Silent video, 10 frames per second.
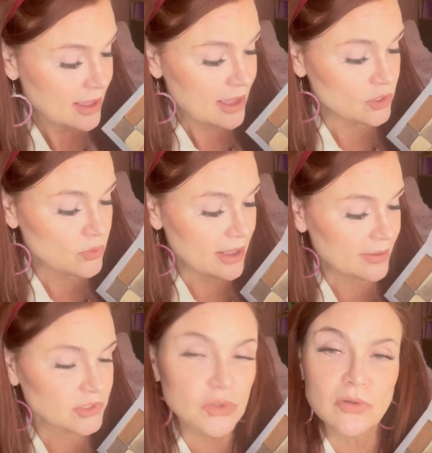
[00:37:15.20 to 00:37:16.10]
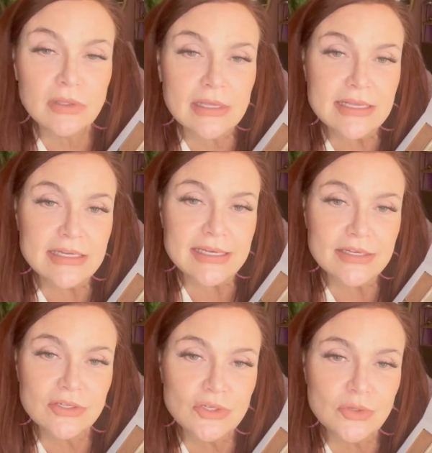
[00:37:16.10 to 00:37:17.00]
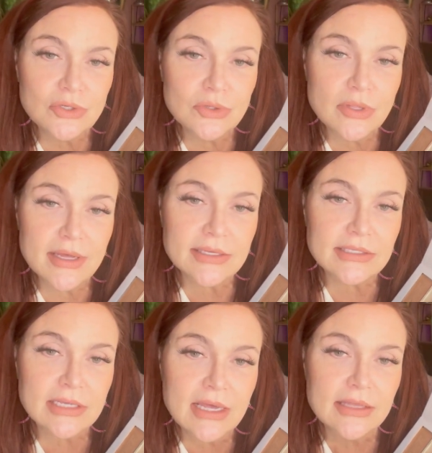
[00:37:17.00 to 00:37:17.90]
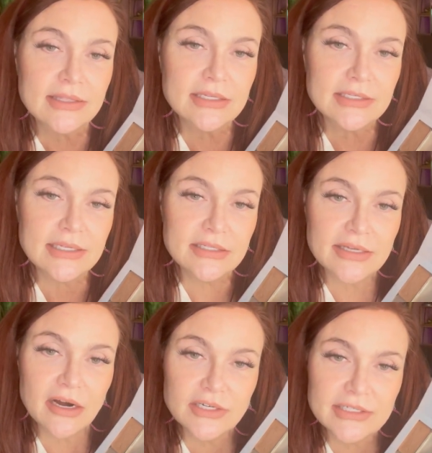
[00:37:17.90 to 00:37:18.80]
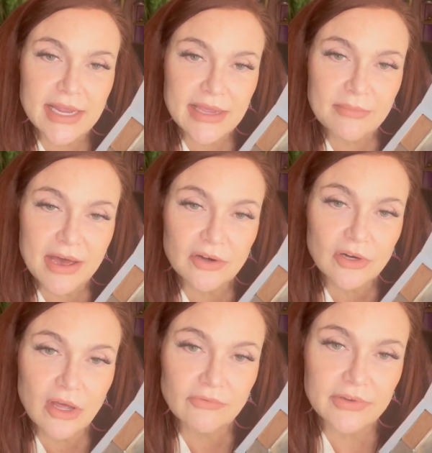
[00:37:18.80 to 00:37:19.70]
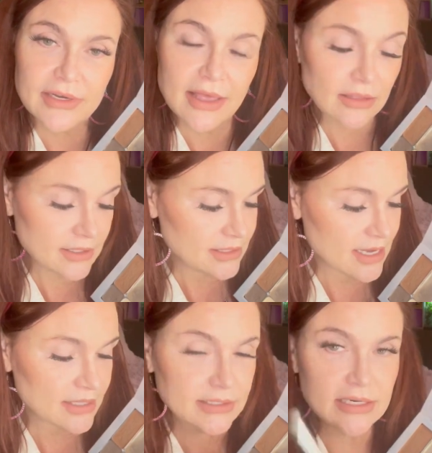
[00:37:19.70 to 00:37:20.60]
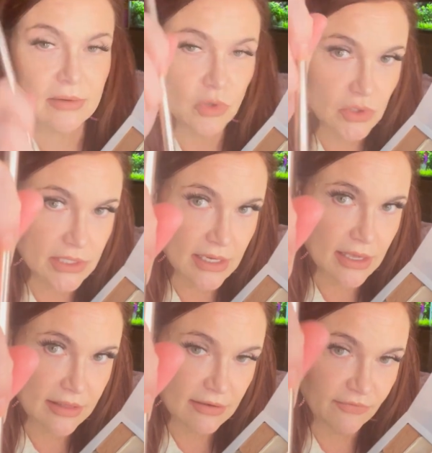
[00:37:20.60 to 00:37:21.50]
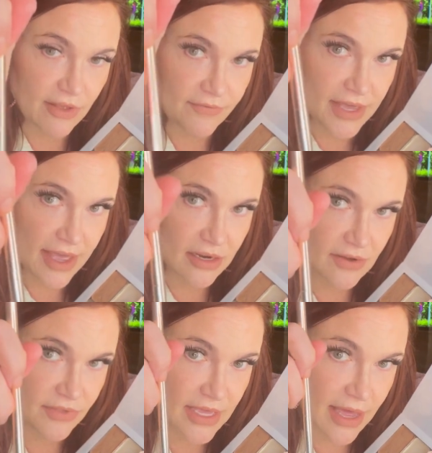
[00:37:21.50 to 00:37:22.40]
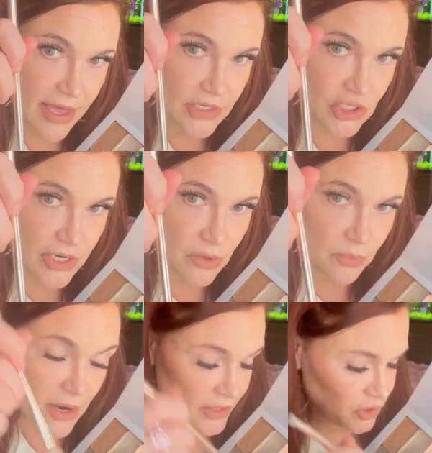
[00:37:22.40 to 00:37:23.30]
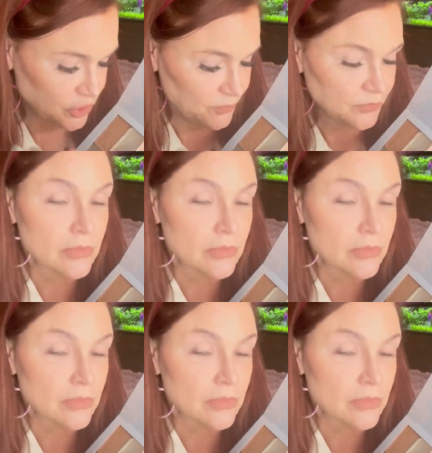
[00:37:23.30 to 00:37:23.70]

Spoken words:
and you absolutely need to do this. This is our setting powder called Vanilla Dust, and I'm using the fluffy end of the eyeshadow brush.